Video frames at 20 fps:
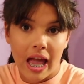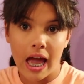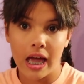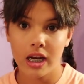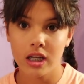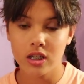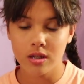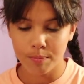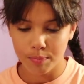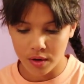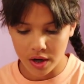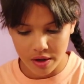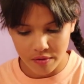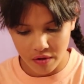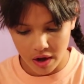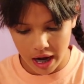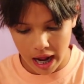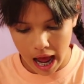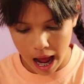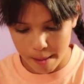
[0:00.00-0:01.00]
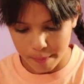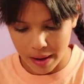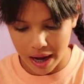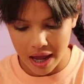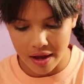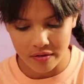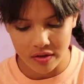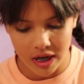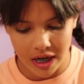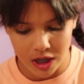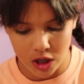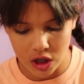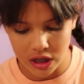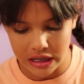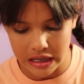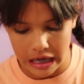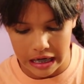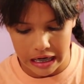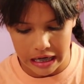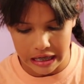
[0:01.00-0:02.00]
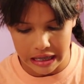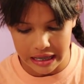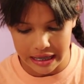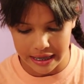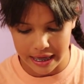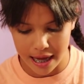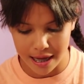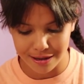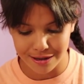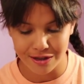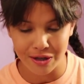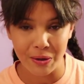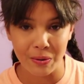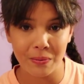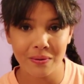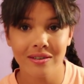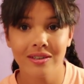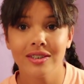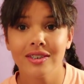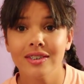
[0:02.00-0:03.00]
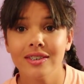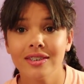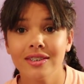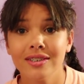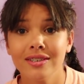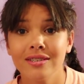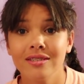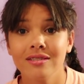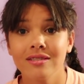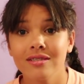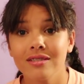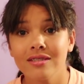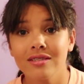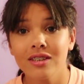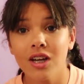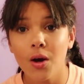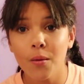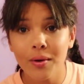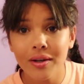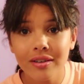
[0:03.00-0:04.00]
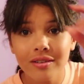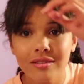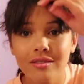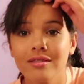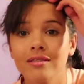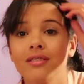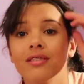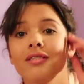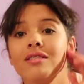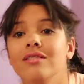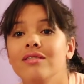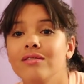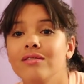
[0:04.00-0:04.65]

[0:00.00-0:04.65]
And it's a pretty fun app. I haven't actually done anything yet, so go and